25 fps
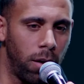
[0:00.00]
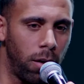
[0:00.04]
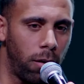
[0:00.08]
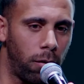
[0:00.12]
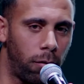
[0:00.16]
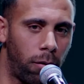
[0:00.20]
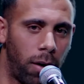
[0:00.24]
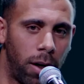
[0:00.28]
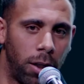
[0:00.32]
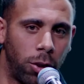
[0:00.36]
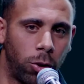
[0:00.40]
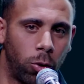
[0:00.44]

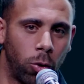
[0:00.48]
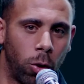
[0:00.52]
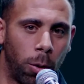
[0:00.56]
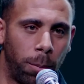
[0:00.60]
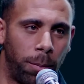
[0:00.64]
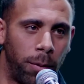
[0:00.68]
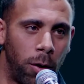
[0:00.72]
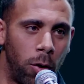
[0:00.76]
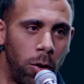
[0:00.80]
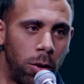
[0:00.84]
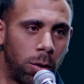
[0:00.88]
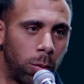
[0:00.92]
racial
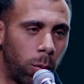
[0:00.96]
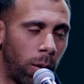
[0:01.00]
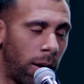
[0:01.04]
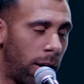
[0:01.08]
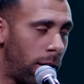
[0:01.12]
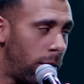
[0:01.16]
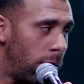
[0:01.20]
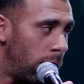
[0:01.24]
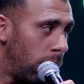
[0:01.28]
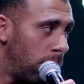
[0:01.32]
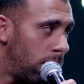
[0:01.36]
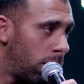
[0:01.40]
abuse,
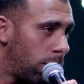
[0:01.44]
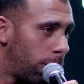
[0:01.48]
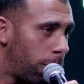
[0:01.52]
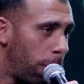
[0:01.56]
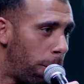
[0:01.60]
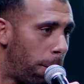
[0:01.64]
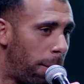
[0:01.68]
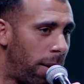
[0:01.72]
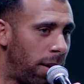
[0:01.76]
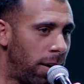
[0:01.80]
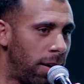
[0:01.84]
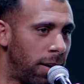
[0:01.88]
whereas for
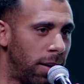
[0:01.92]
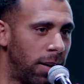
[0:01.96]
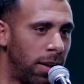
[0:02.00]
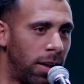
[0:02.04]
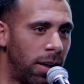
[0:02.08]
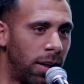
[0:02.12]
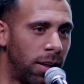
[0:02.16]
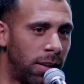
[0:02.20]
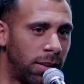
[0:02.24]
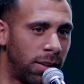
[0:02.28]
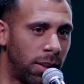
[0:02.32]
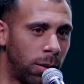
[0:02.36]
many
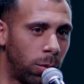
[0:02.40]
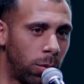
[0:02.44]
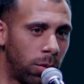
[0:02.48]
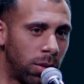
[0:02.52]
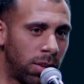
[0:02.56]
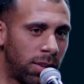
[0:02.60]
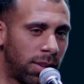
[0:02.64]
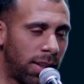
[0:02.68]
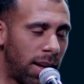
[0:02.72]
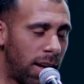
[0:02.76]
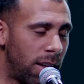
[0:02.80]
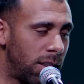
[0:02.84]
years it
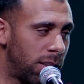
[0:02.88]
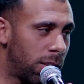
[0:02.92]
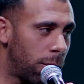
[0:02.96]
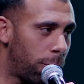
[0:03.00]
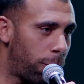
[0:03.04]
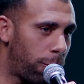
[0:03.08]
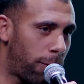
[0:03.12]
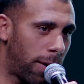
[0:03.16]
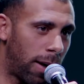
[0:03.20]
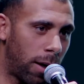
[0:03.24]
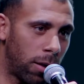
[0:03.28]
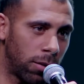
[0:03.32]
was tens of
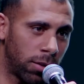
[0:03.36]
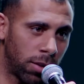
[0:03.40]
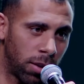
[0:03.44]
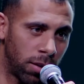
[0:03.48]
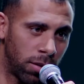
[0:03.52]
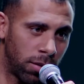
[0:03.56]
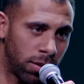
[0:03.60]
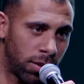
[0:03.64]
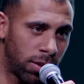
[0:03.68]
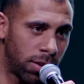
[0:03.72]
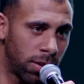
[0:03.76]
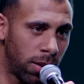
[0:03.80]

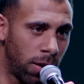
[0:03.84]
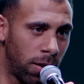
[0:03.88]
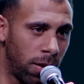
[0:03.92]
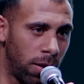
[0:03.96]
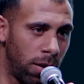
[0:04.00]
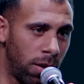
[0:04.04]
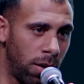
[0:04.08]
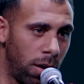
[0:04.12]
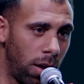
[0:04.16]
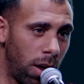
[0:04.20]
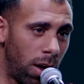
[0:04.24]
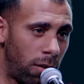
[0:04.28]
thousands.
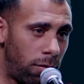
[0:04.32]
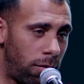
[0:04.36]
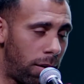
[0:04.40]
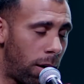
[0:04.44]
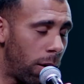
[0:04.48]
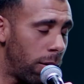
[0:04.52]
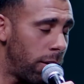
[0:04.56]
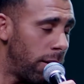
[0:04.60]
Around